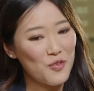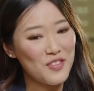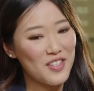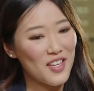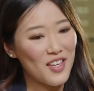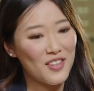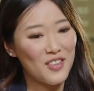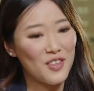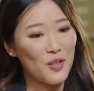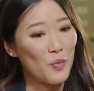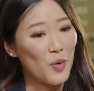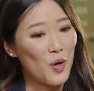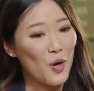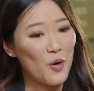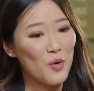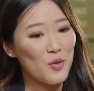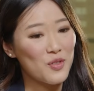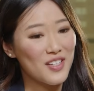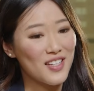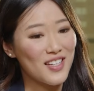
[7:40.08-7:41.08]
said the
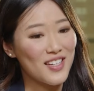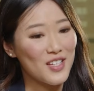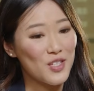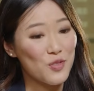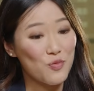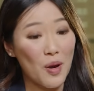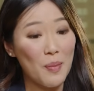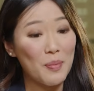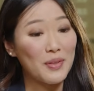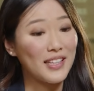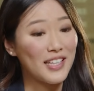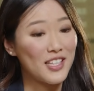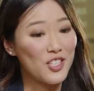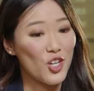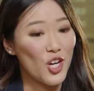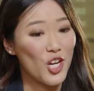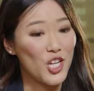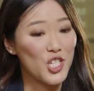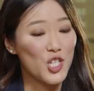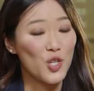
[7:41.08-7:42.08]
world is rapidly
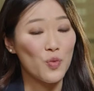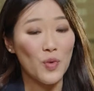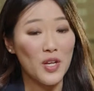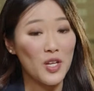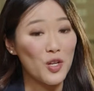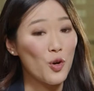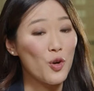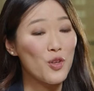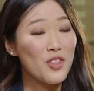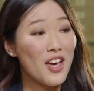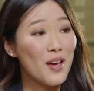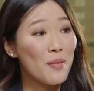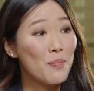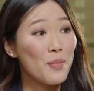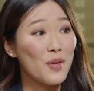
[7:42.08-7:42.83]
changing, we know that,